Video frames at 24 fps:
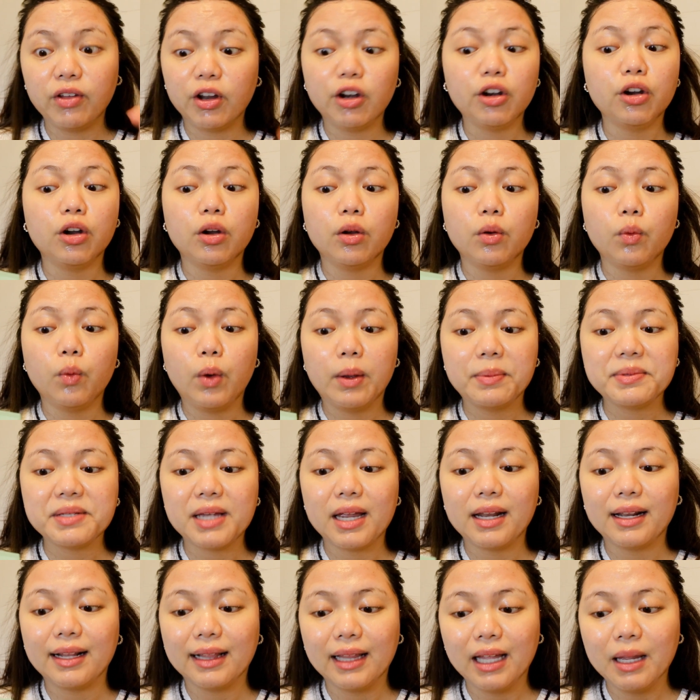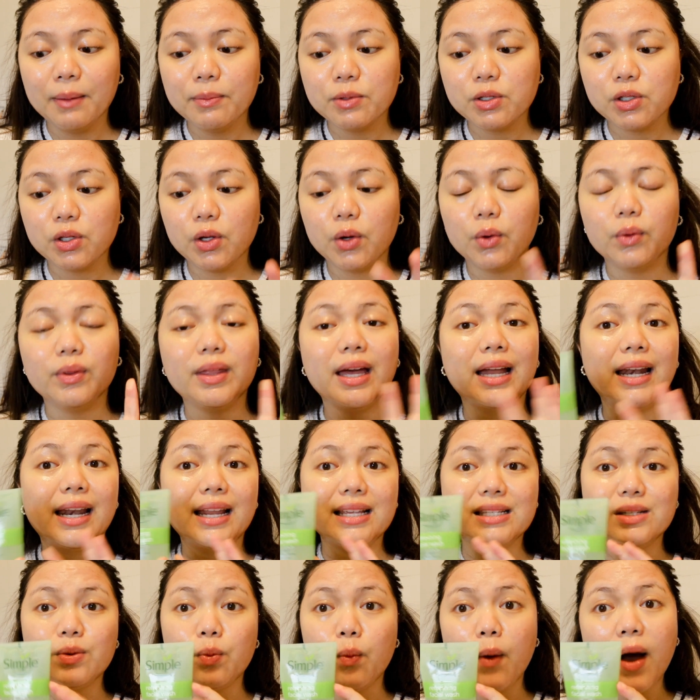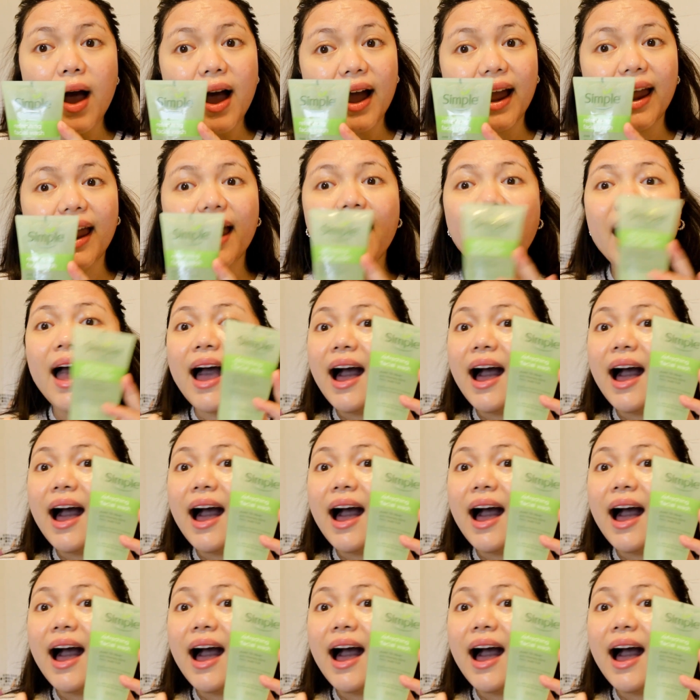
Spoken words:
their website claims, so that is why